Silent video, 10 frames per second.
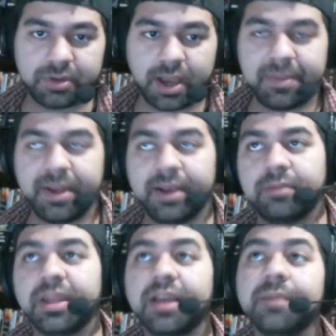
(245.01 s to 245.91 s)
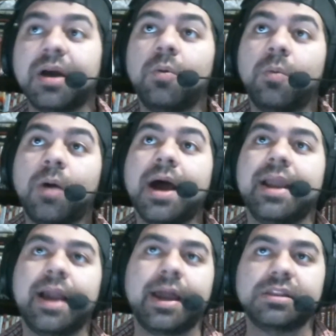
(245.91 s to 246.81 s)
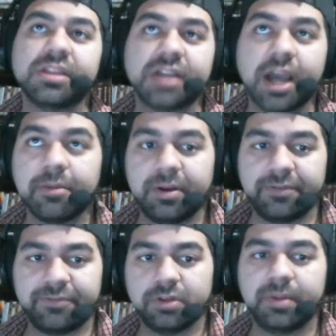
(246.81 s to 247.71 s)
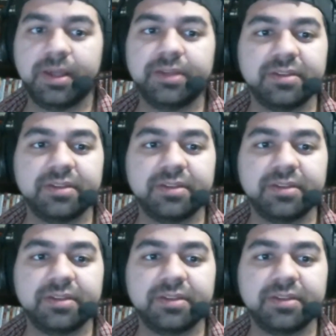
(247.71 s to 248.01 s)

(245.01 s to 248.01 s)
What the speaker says: I mean, think about why I got into Skyrim in the first place.